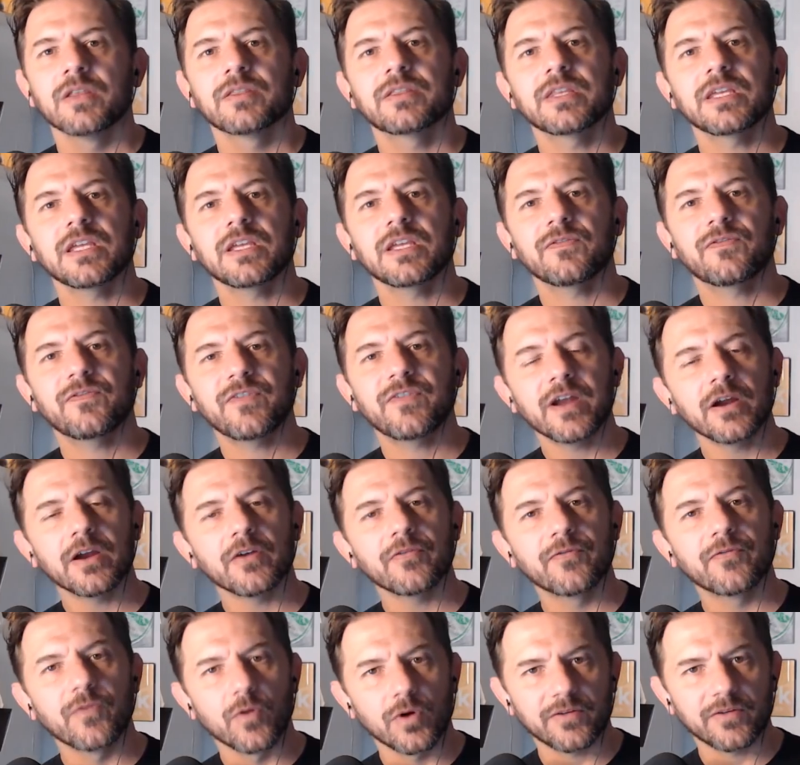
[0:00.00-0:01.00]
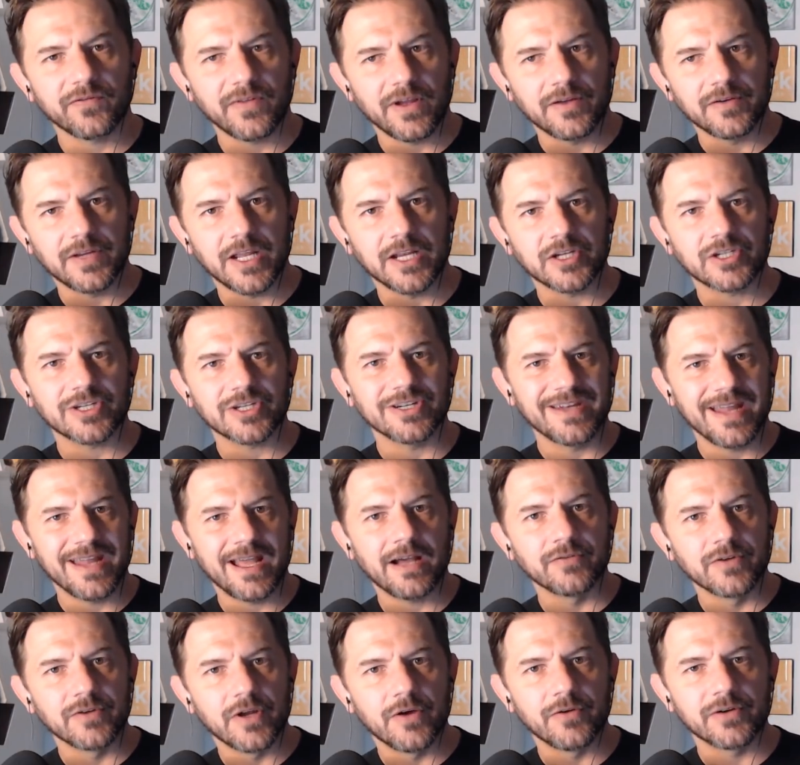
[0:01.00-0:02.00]
The Fair Fork Foundation,
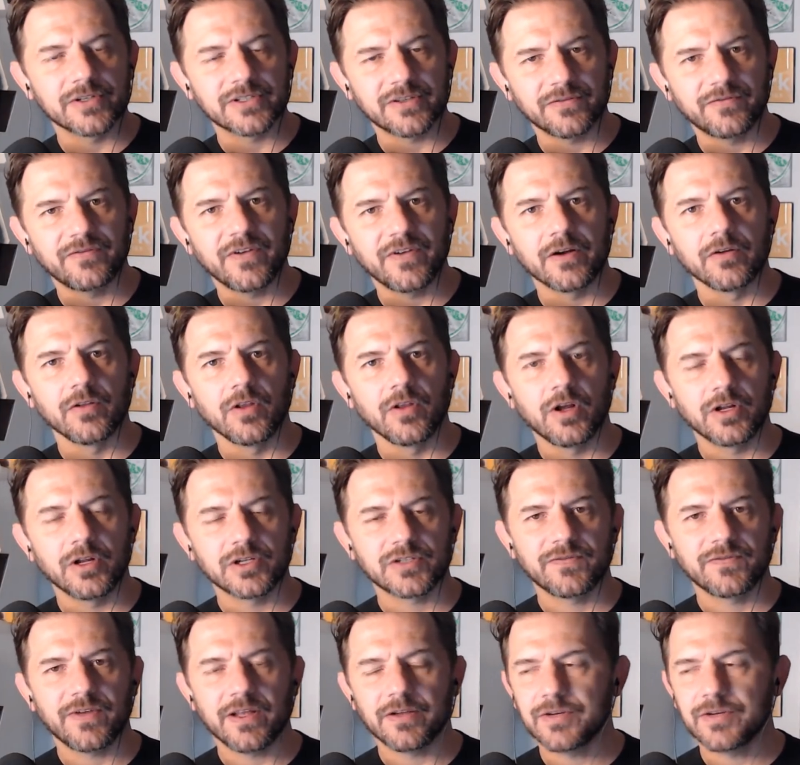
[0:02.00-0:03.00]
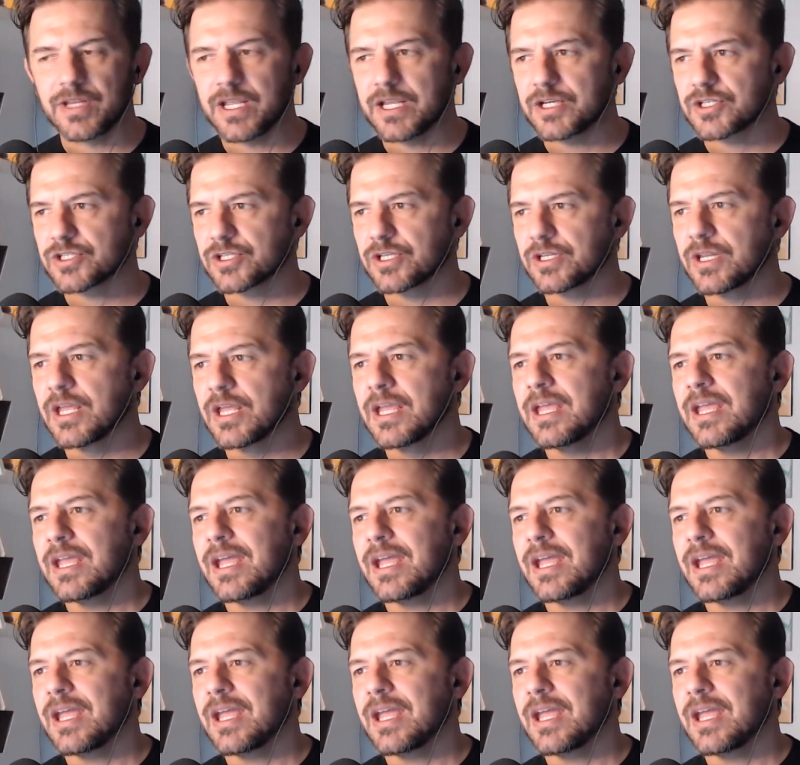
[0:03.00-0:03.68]
now known as the Fair Launch Foundation,